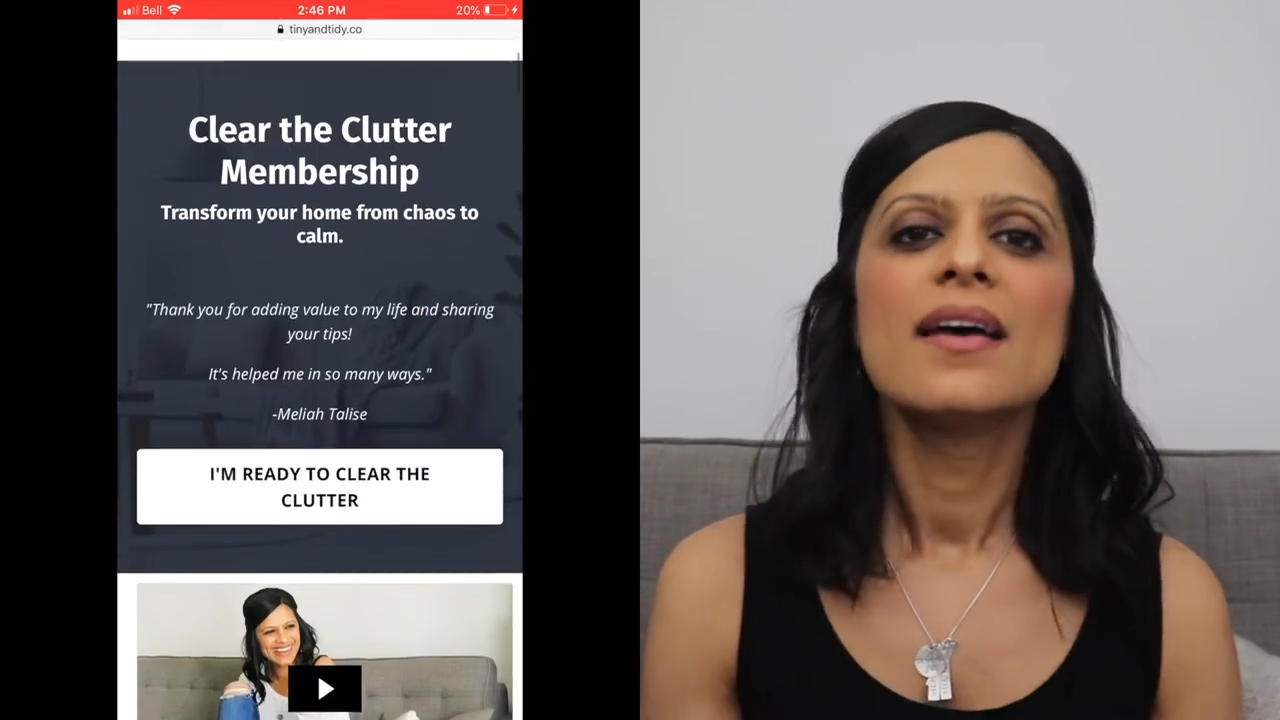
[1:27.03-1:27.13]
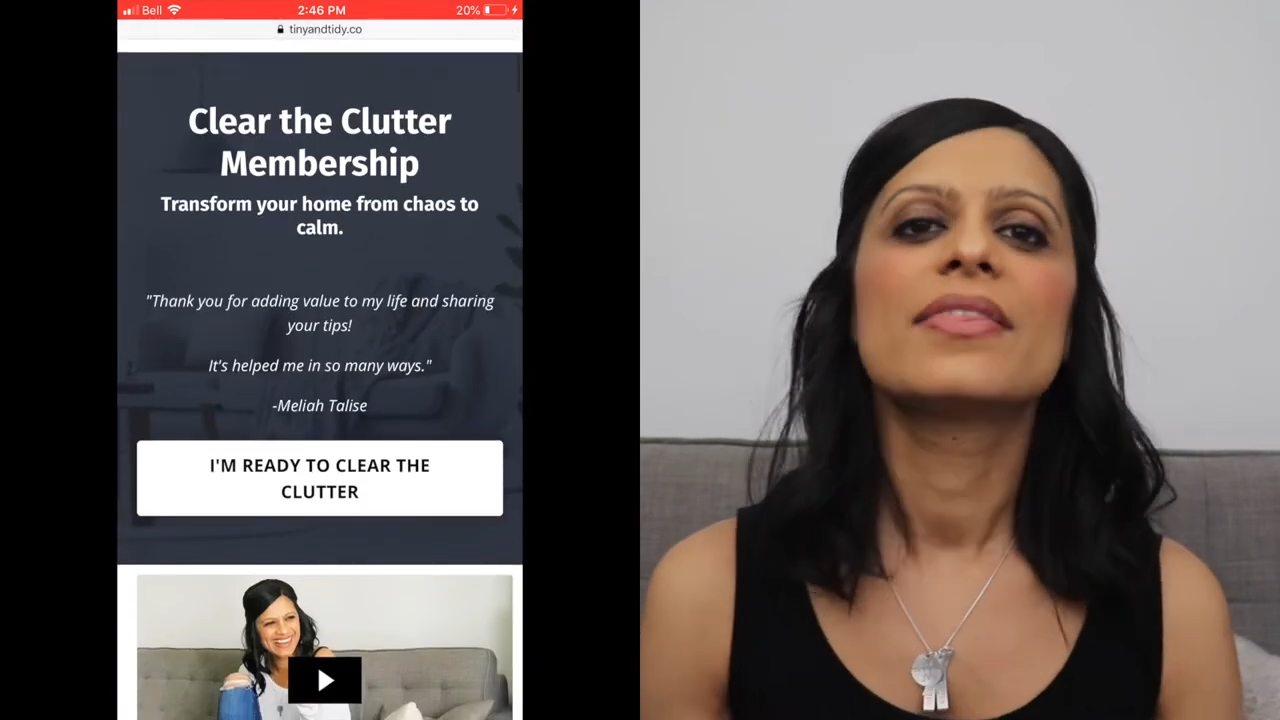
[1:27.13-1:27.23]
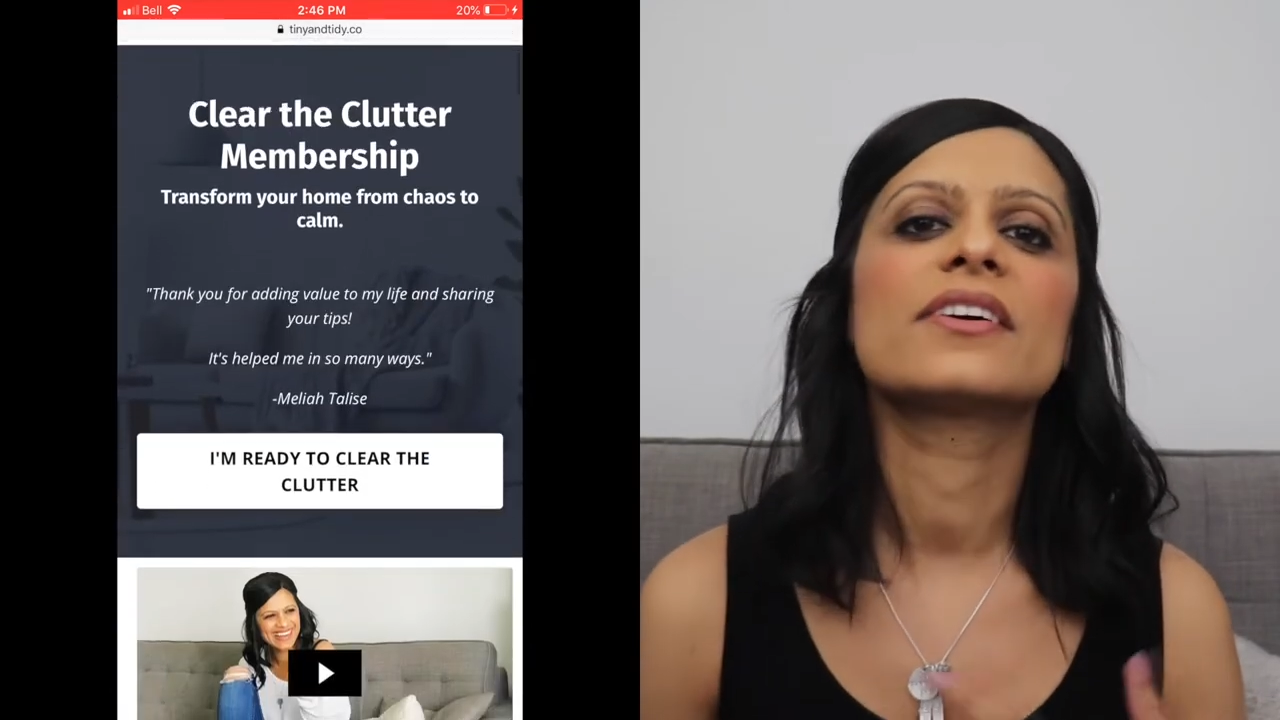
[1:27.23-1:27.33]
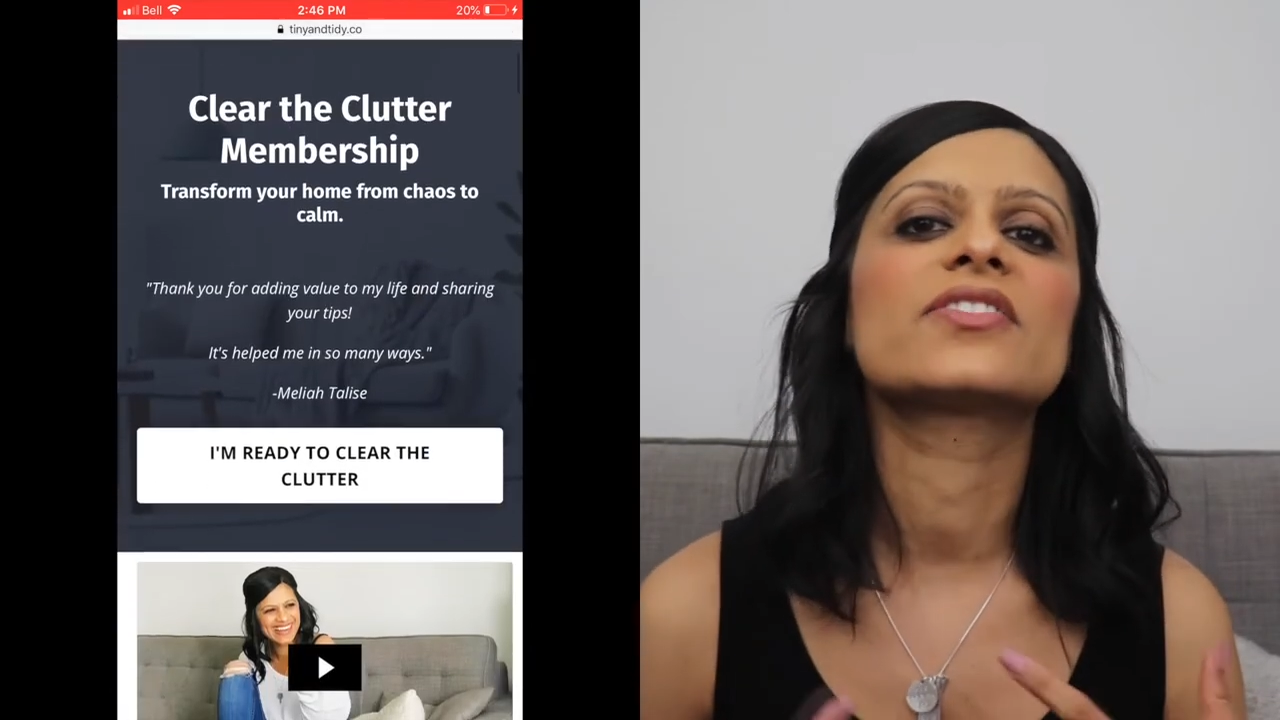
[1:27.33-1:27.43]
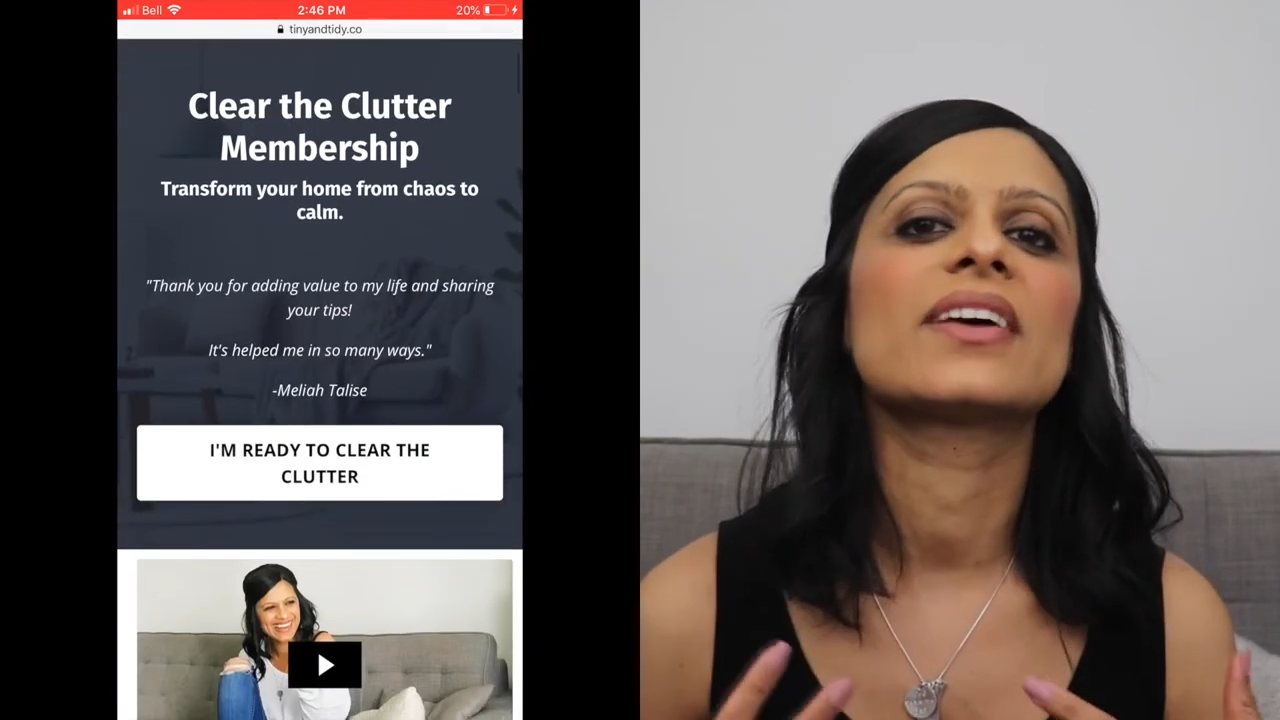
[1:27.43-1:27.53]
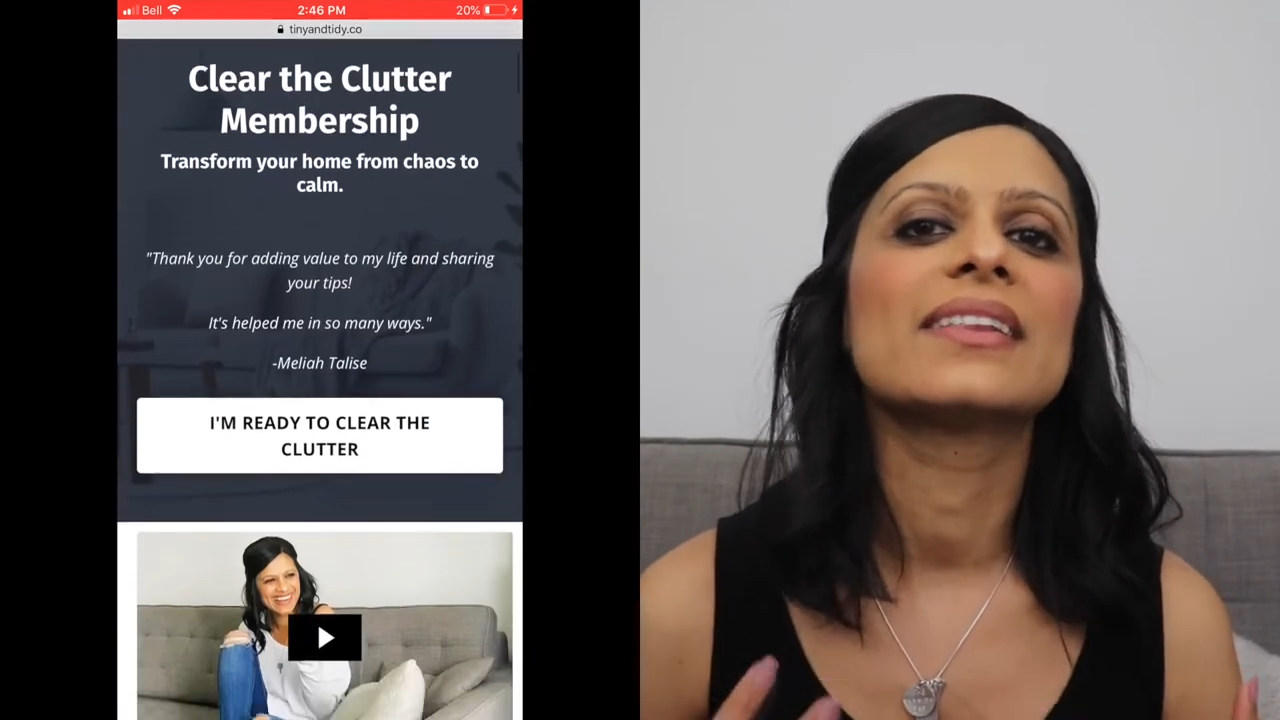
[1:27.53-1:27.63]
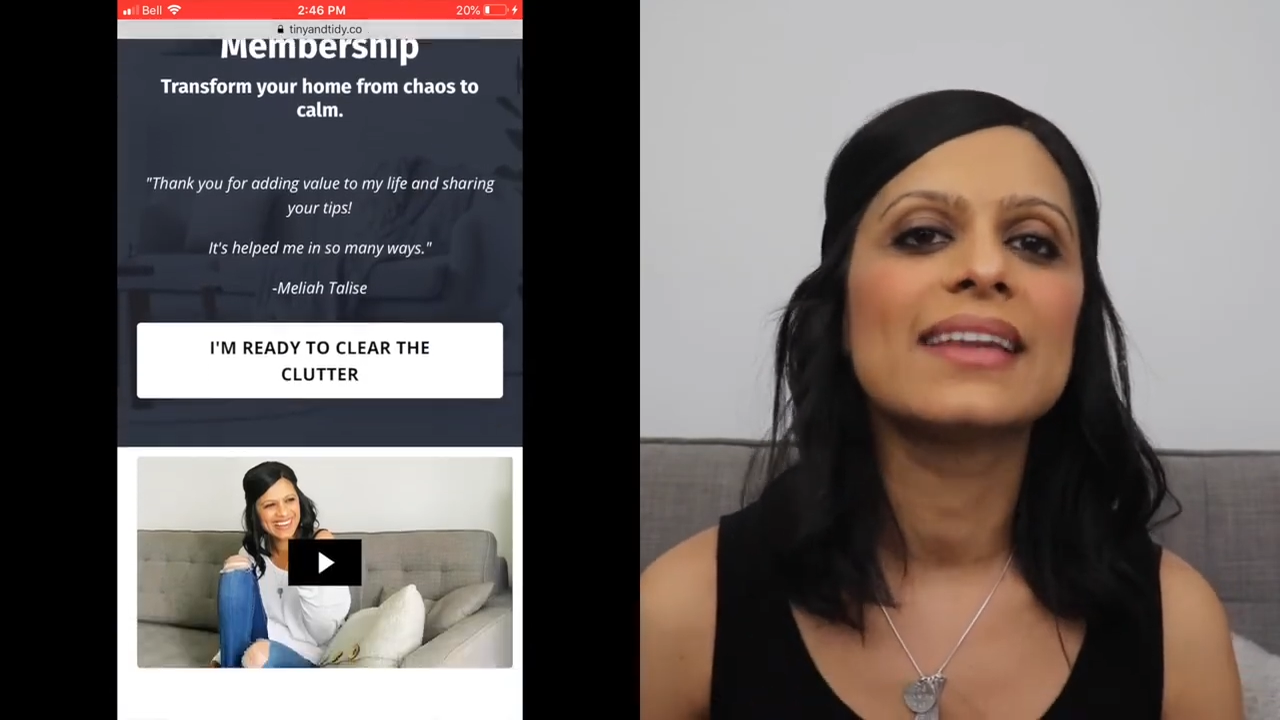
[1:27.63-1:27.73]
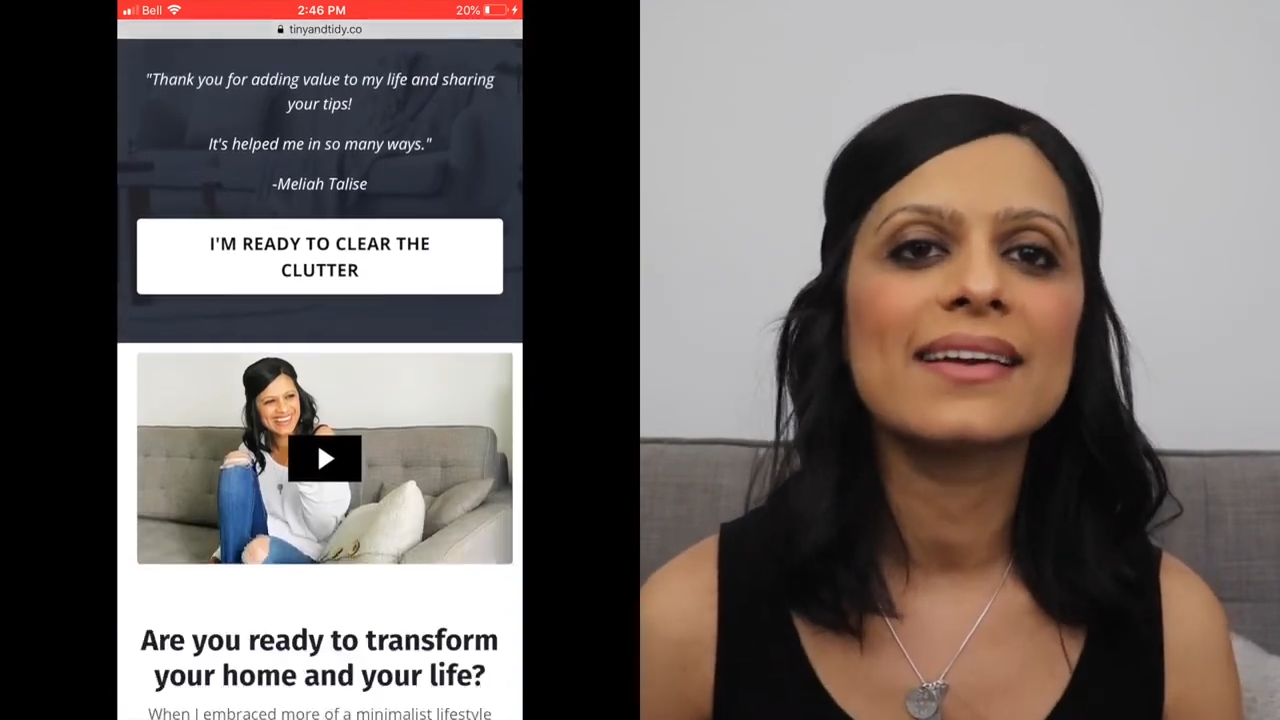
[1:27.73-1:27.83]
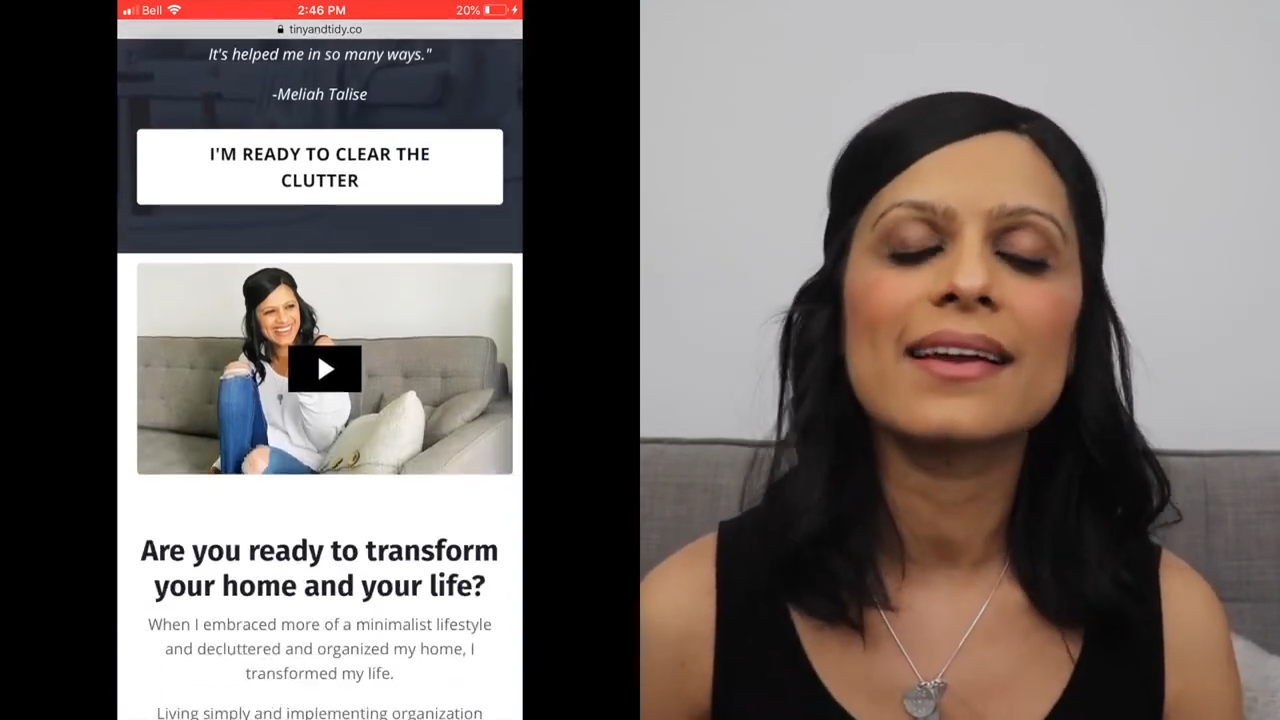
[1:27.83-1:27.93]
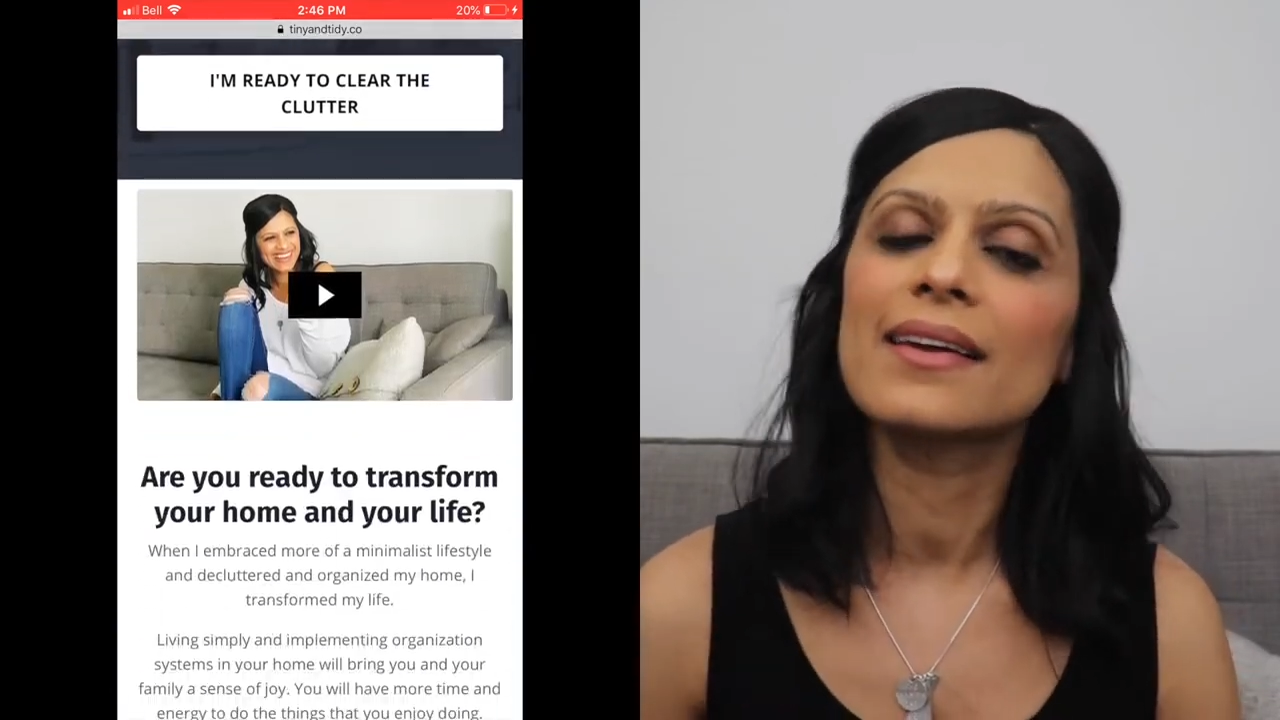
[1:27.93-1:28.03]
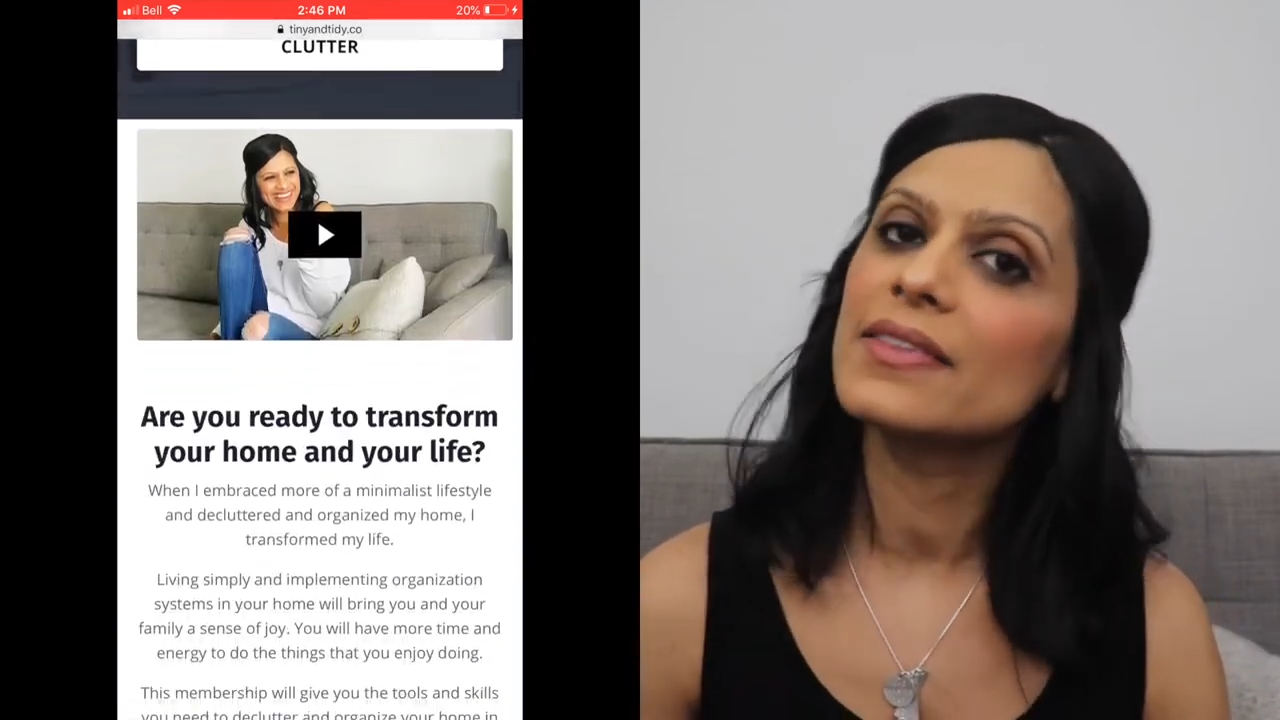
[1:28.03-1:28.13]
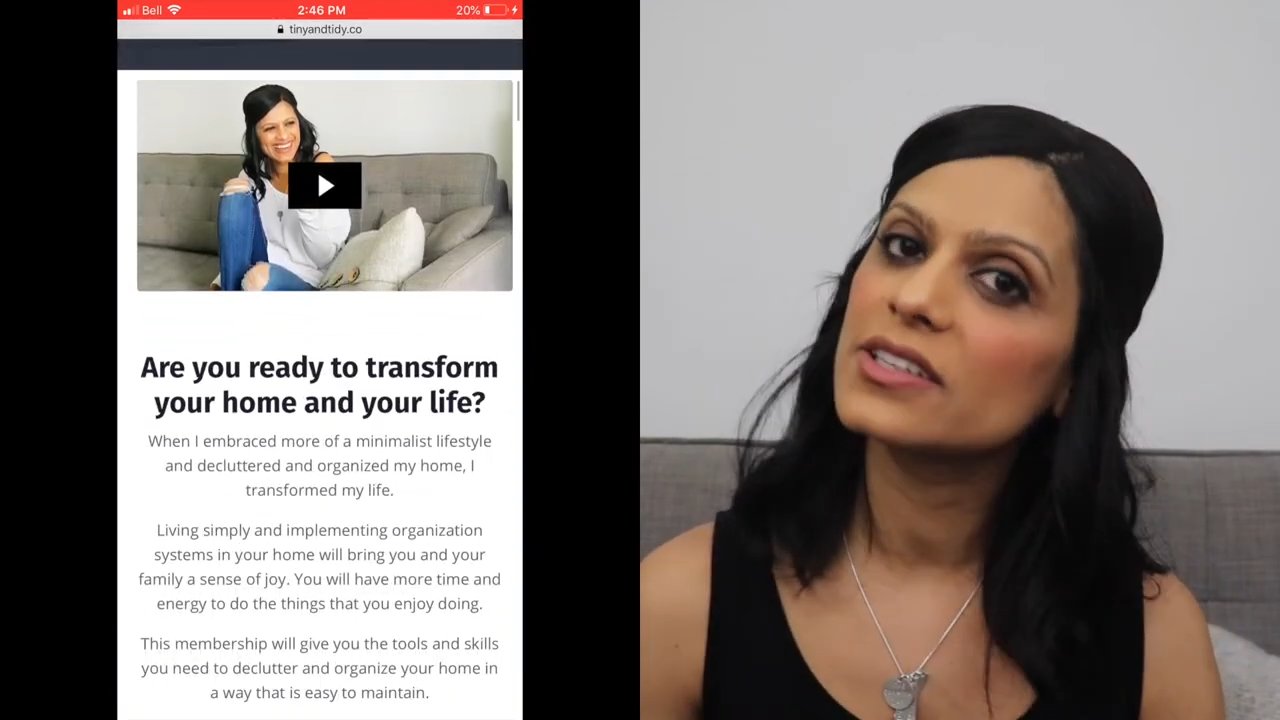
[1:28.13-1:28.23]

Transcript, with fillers: There's a link in